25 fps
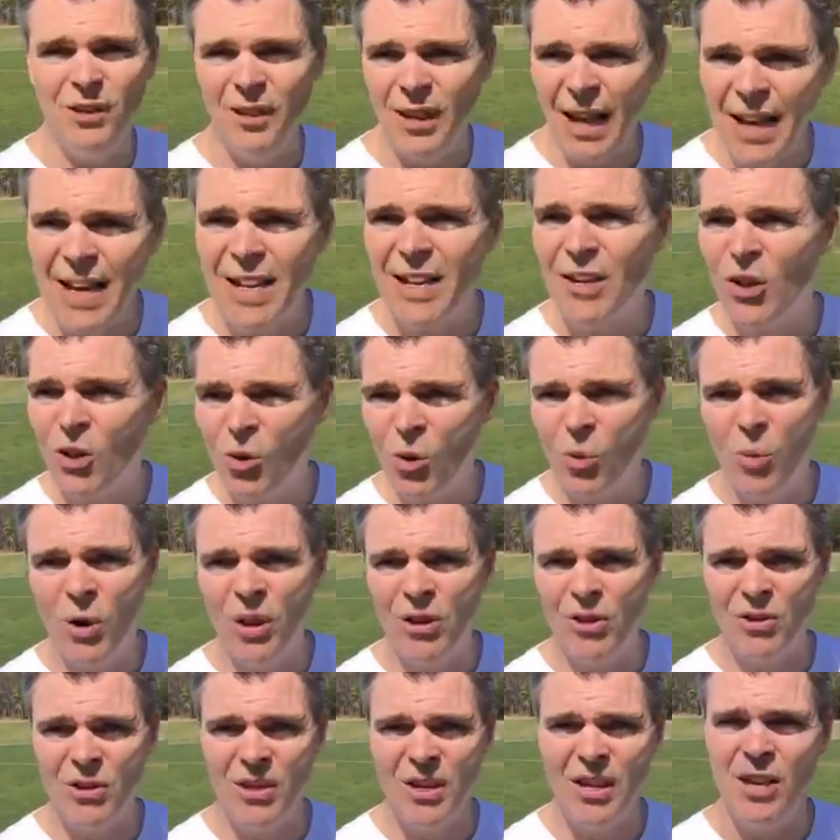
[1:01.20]
light cold
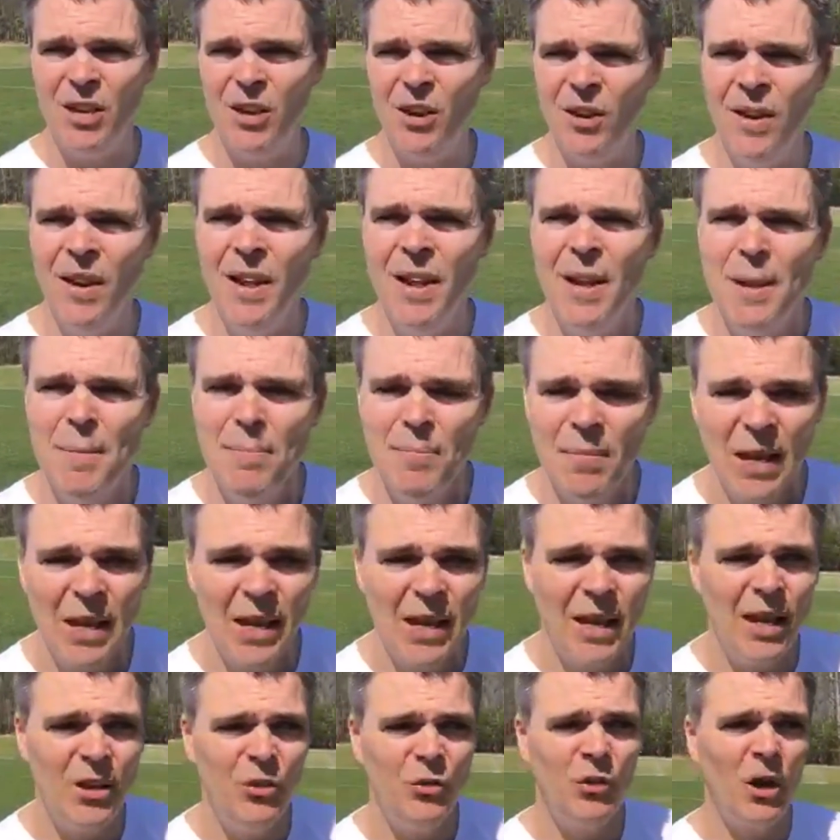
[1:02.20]
weather gear in
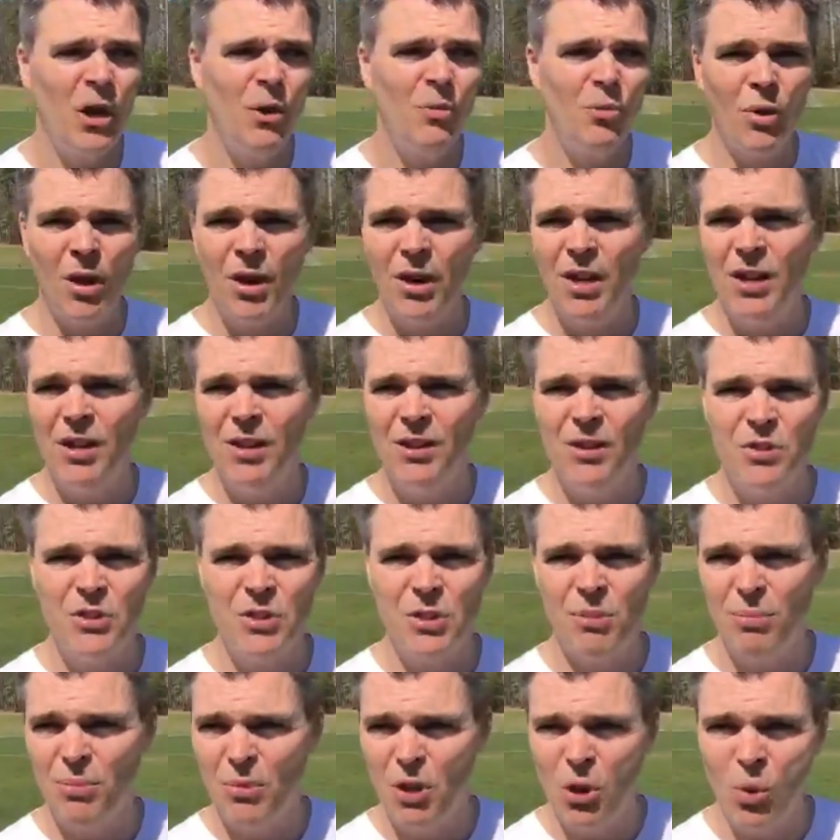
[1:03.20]
case I run into
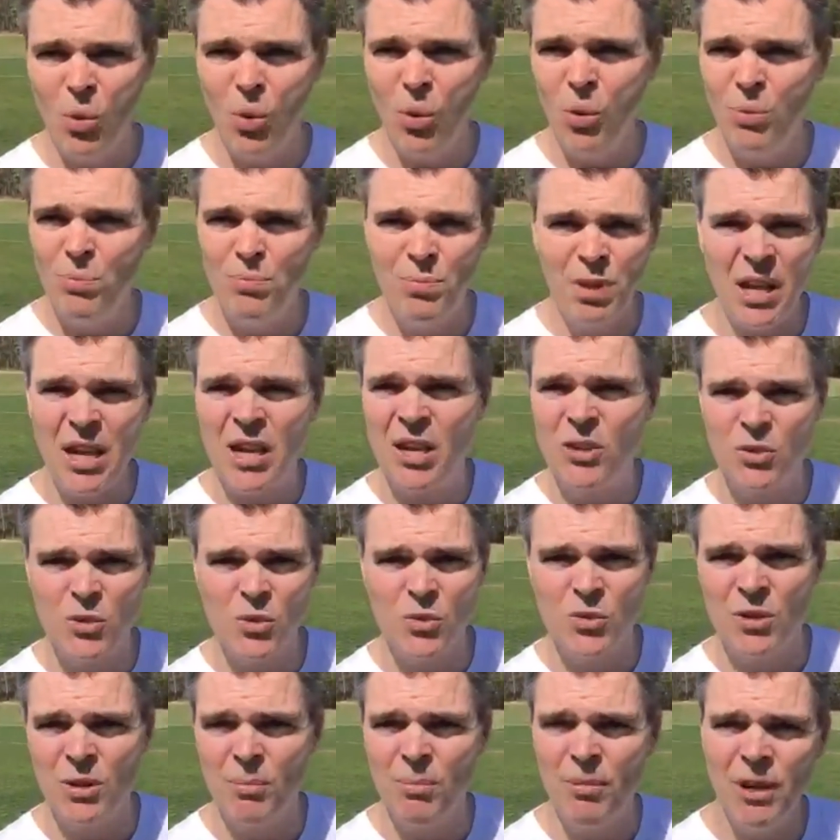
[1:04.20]
some cold peaks or
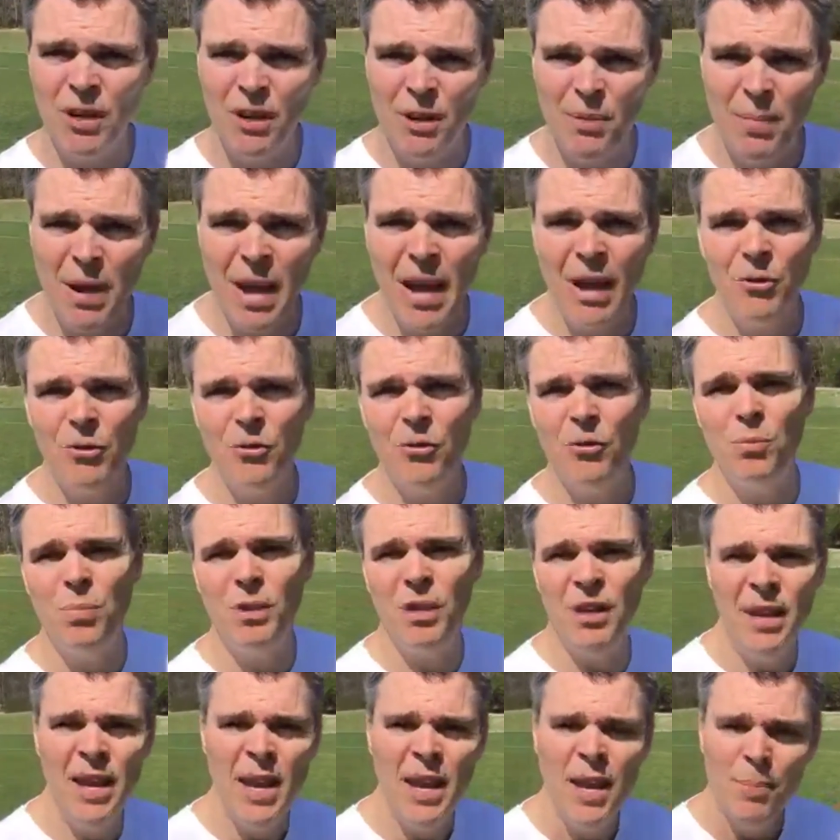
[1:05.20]
something in the mountains.
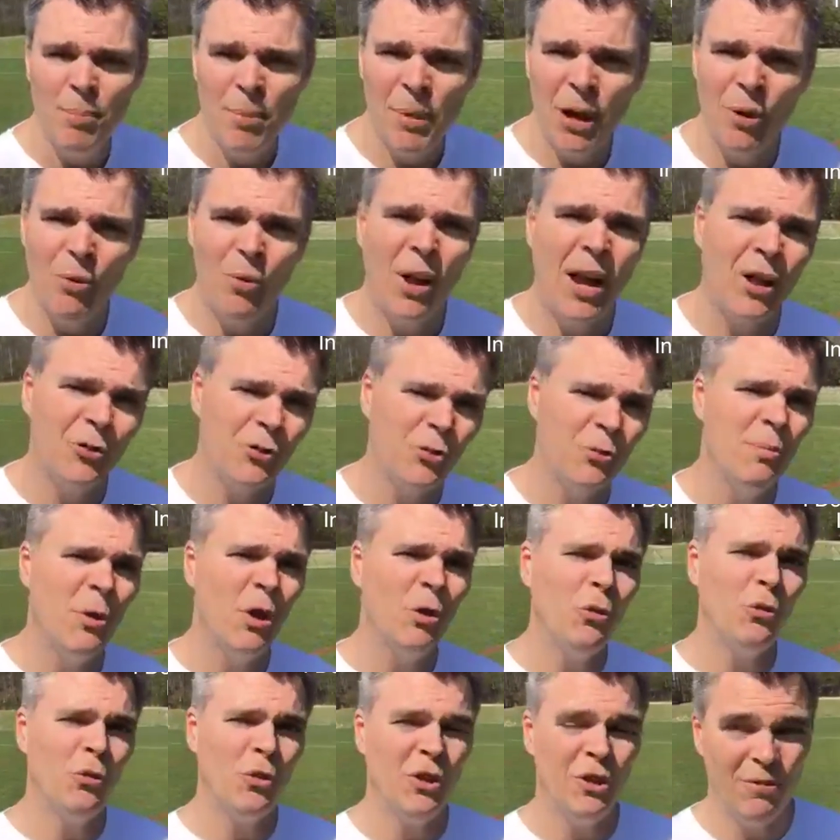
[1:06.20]
But my route's
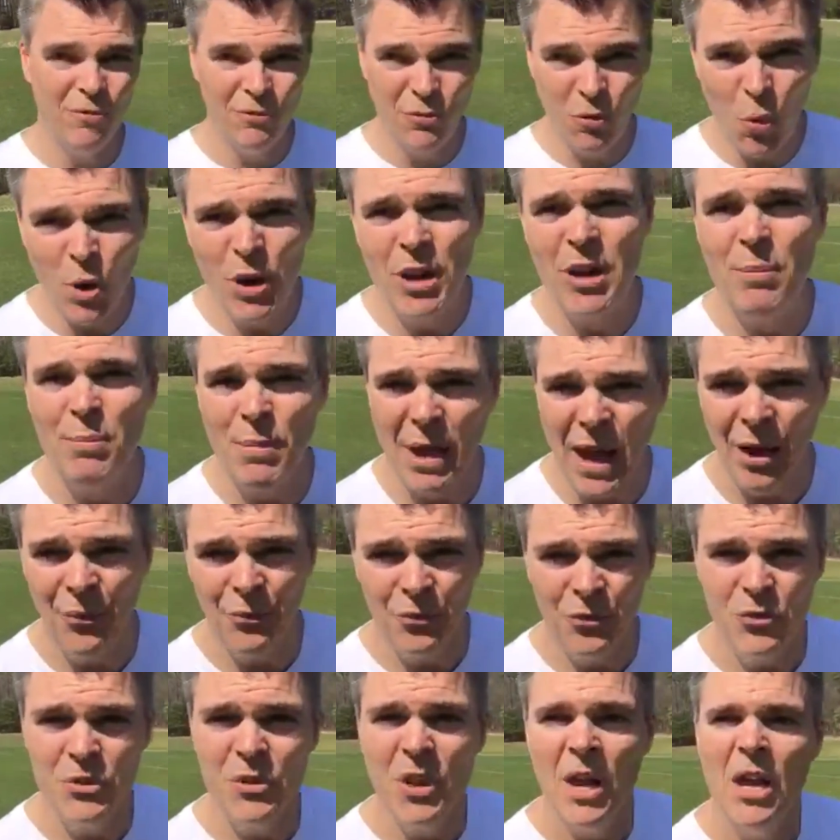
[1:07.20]
mostly avoiding
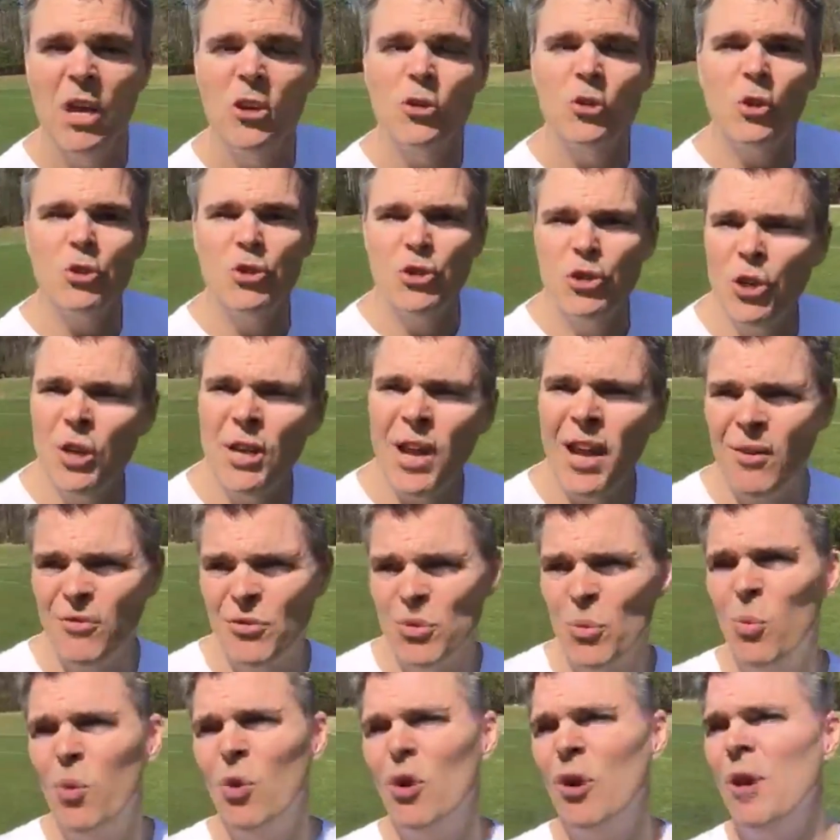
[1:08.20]
mountains, so I shouldn't have
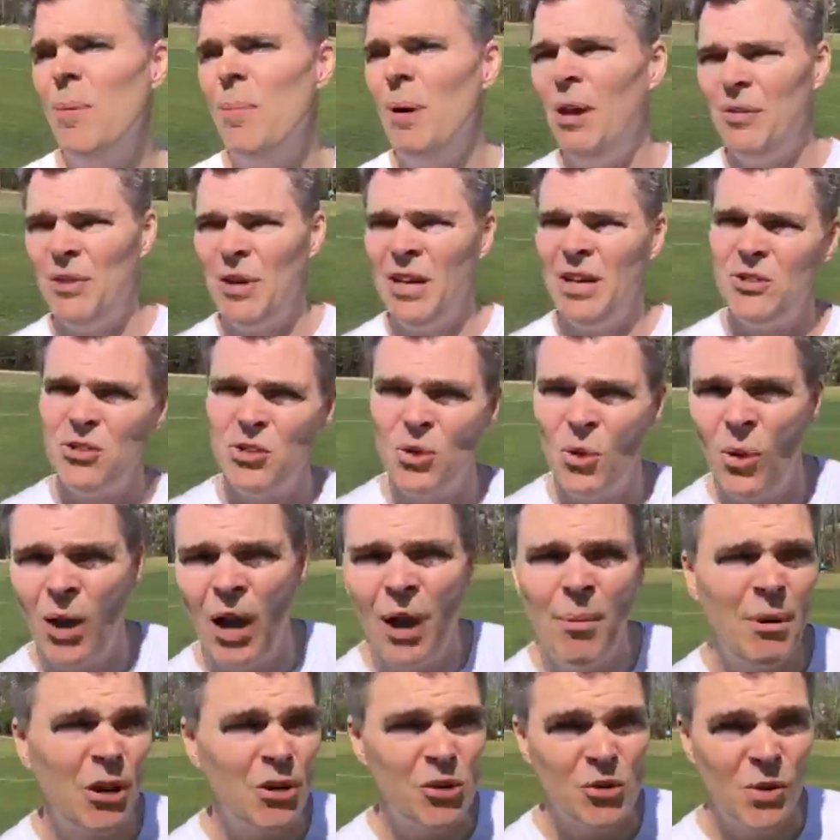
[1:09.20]
to worry about that. So
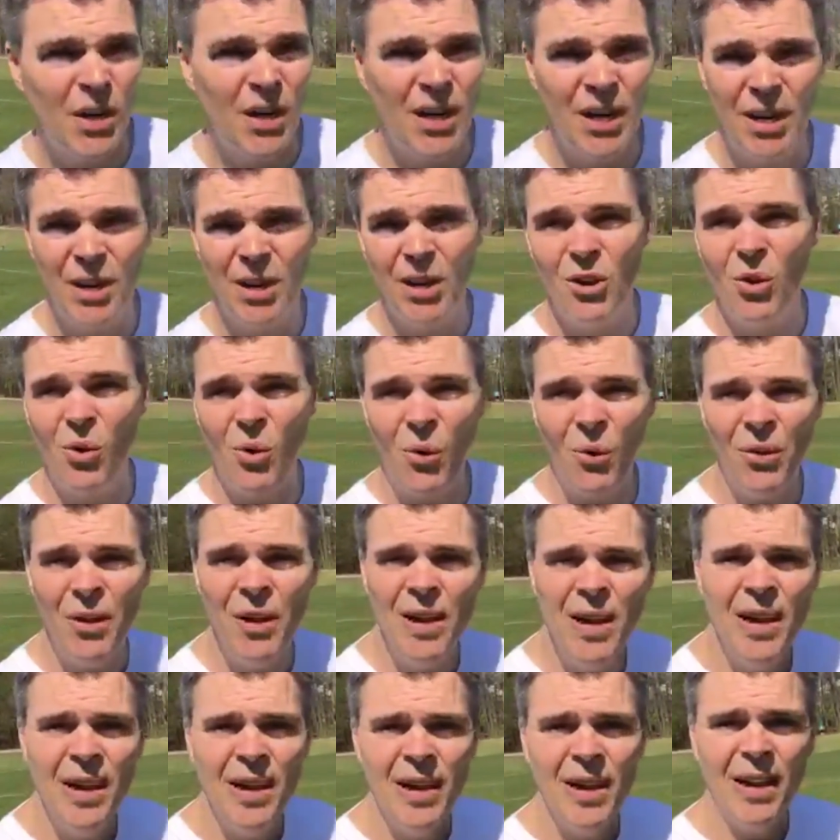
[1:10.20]
I'm not training in the cold.
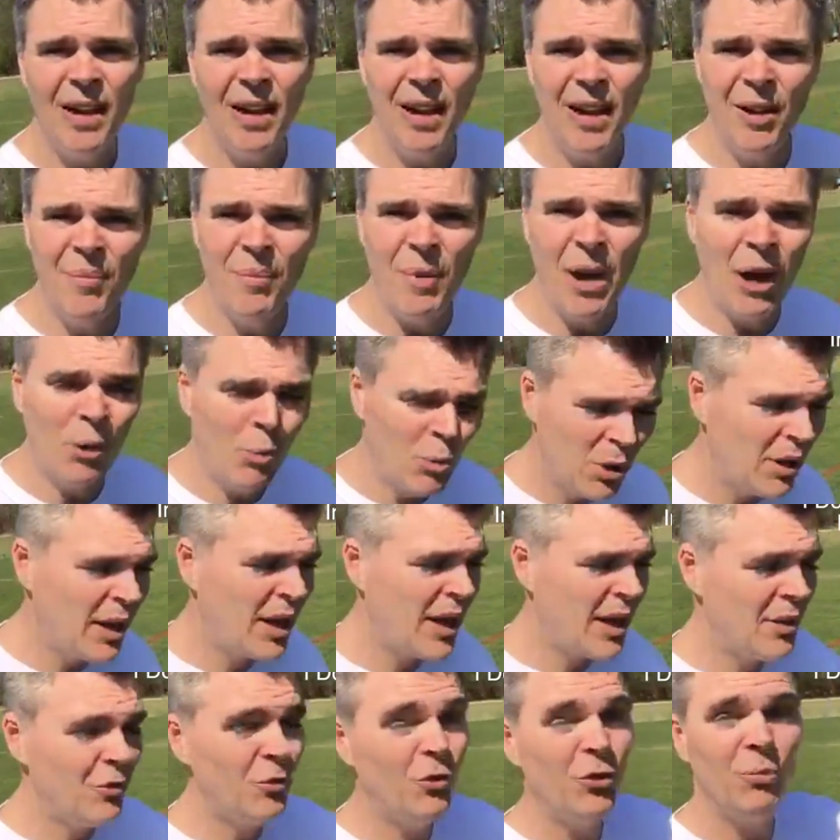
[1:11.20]
I will
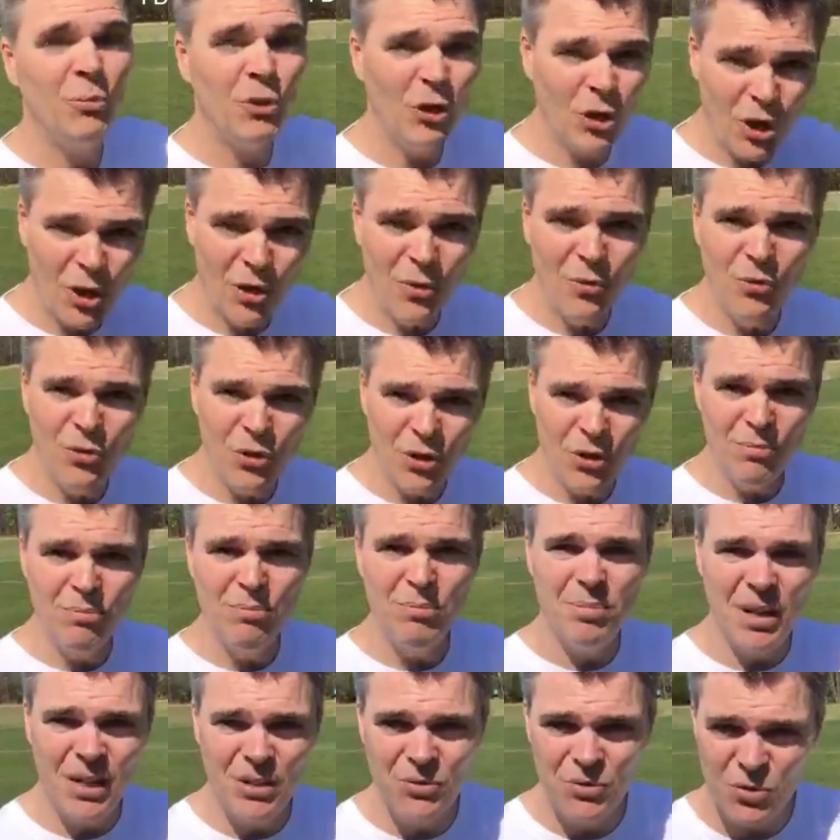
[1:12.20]
have some gloves
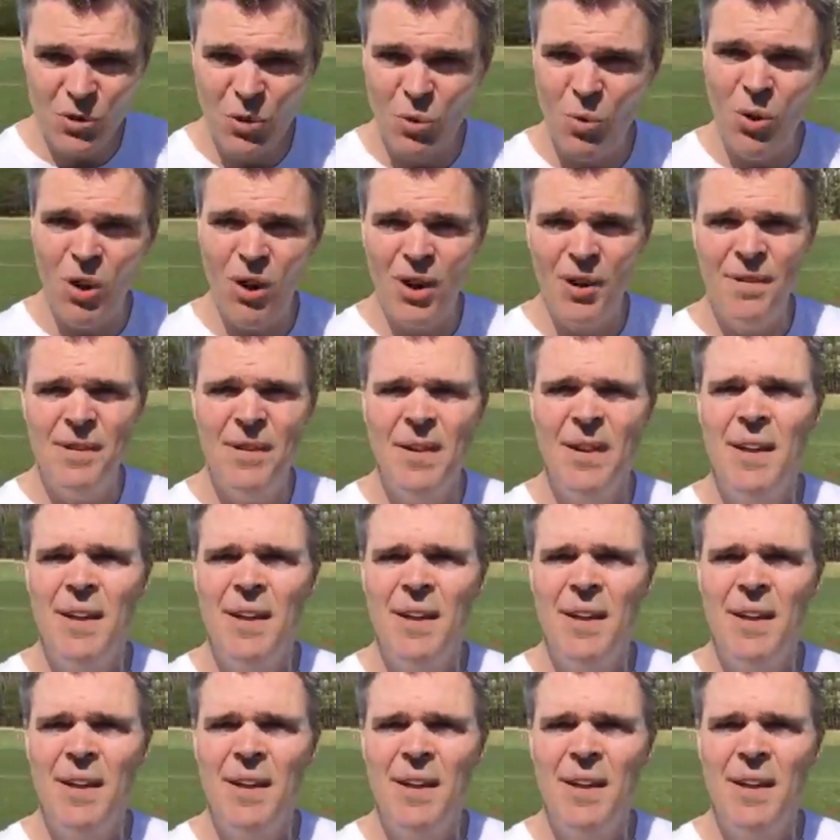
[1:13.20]
and so on,